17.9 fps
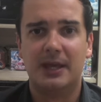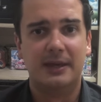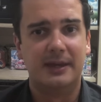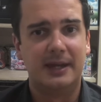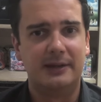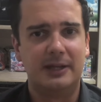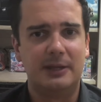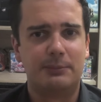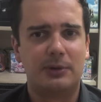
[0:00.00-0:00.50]

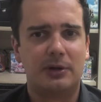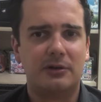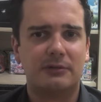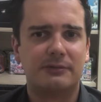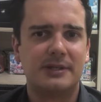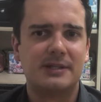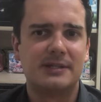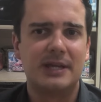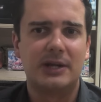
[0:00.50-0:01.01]
In April of
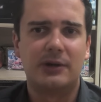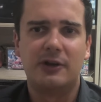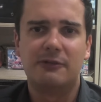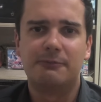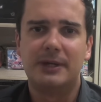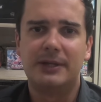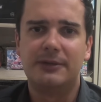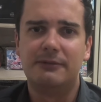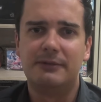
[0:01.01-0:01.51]
this year I've
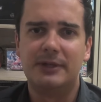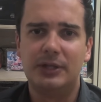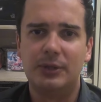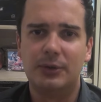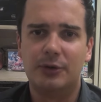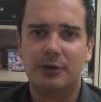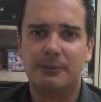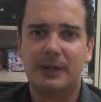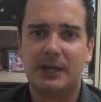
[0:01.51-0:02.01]
made a
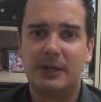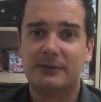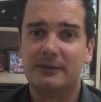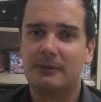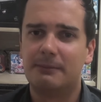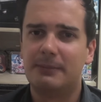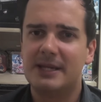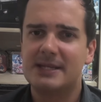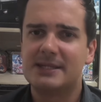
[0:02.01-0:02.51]
video about
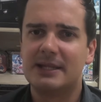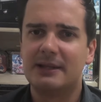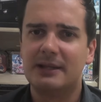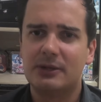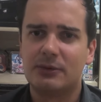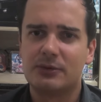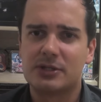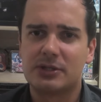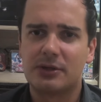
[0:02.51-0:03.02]
the best
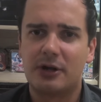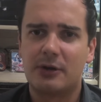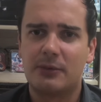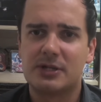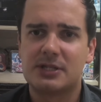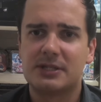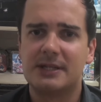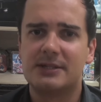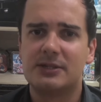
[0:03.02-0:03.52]
Lego Star
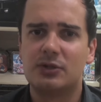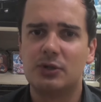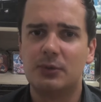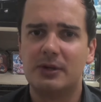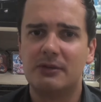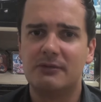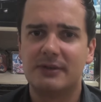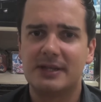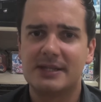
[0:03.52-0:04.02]
Wars sets to
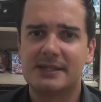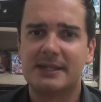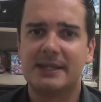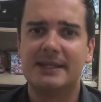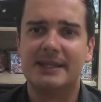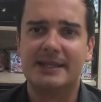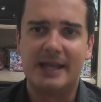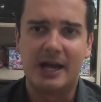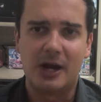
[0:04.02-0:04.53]
invest
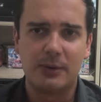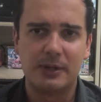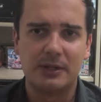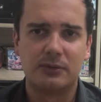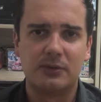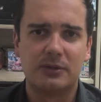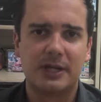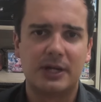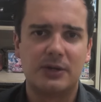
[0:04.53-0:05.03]
in now in
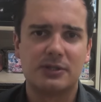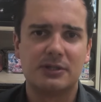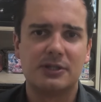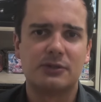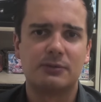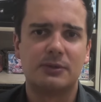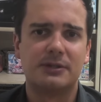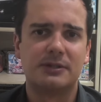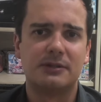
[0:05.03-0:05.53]

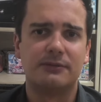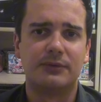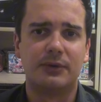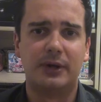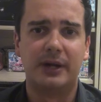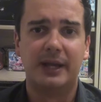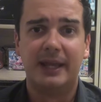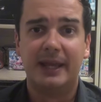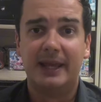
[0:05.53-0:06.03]

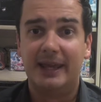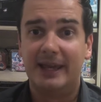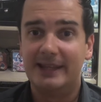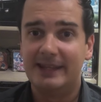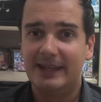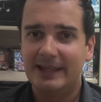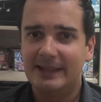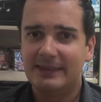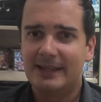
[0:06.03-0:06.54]
2024,
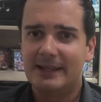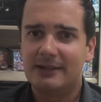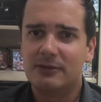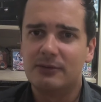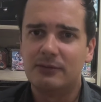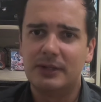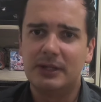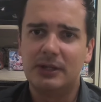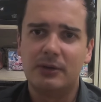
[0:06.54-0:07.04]
and in that
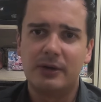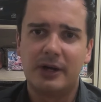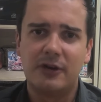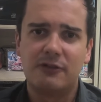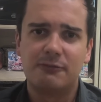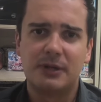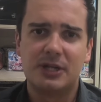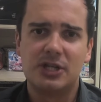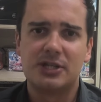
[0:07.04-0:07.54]
video
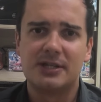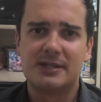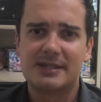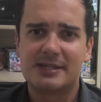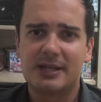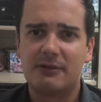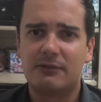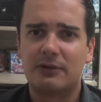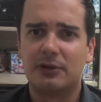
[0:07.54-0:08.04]
I've mentioned
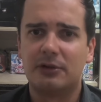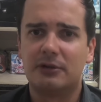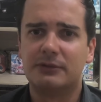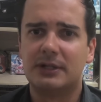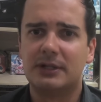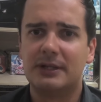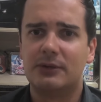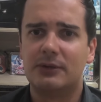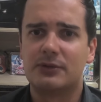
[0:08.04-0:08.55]
several of
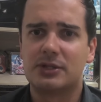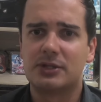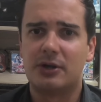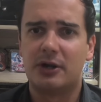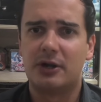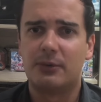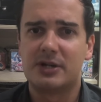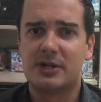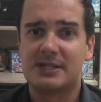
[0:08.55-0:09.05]
the Lego
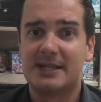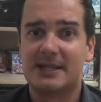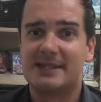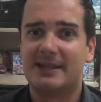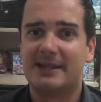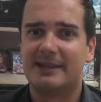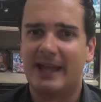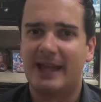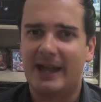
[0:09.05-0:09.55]
Star Wars sets
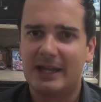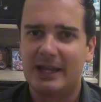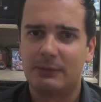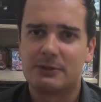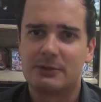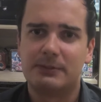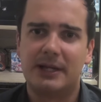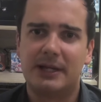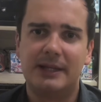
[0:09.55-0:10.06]
that I
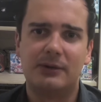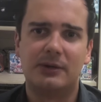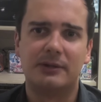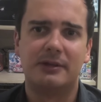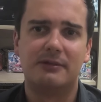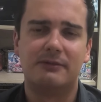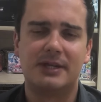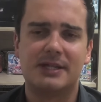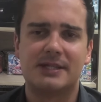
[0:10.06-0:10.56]
was planning on
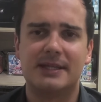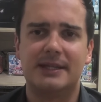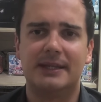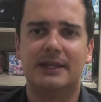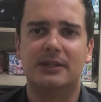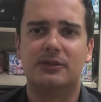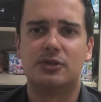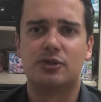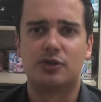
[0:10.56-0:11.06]
investing
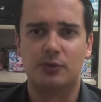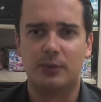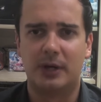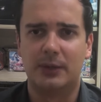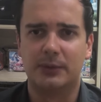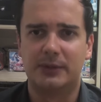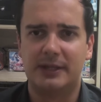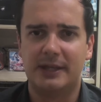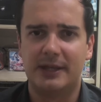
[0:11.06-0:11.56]
in
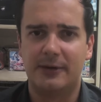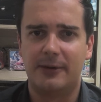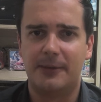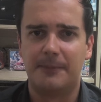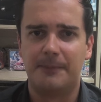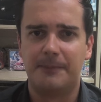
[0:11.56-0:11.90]
throughout the year.